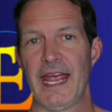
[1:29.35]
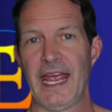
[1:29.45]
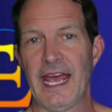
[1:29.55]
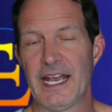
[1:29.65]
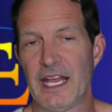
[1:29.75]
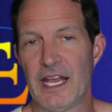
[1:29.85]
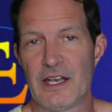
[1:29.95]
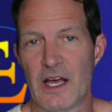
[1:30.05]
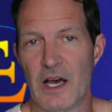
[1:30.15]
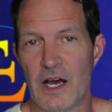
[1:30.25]
And
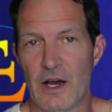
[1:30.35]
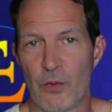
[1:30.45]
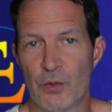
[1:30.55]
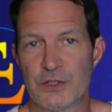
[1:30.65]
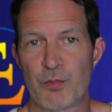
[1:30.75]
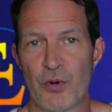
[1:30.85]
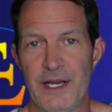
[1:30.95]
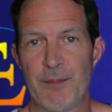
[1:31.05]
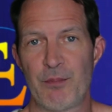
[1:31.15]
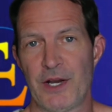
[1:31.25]
it was
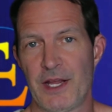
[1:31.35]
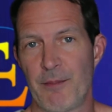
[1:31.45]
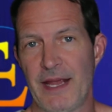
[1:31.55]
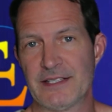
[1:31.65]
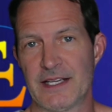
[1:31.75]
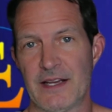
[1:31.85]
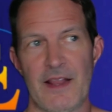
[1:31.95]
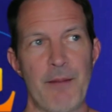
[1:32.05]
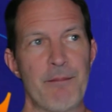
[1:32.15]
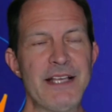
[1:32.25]
pretty amazing. And
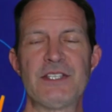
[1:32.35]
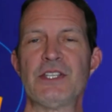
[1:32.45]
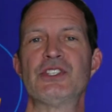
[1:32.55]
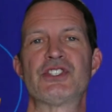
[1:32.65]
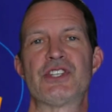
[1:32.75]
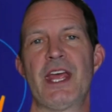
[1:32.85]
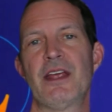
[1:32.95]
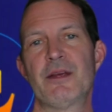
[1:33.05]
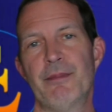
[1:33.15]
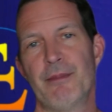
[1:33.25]
they messaged
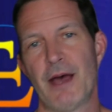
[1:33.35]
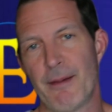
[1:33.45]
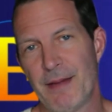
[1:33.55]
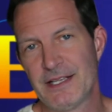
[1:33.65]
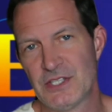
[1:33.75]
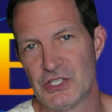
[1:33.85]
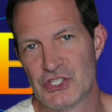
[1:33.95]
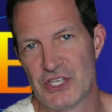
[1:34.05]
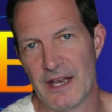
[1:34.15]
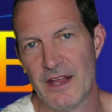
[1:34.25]

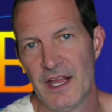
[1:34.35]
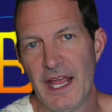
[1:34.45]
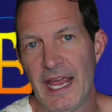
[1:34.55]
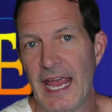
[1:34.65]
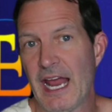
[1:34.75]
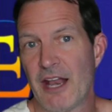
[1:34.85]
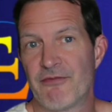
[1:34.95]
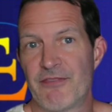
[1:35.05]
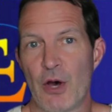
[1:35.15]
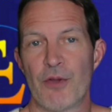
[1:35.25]
it, and
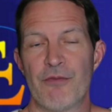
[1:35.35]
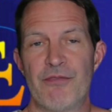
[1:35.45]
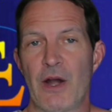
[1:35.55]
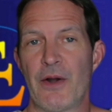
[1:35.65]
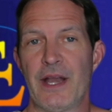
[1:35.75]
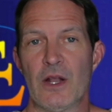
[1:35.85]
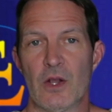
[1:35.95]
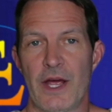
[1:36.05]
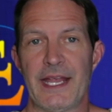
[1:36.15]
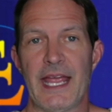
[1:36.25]
it felt very
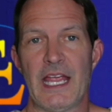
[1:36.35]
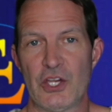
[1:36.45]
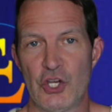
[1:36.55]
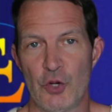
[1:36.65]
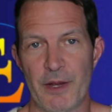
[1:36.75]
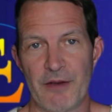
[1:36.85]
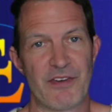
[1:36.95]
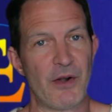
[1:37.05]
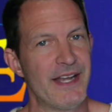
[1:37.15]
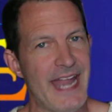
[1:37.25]
like a human,
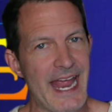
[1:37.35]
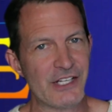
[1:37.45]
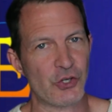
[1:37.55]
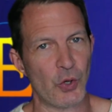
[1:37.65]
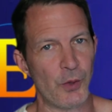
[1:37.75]
very natural.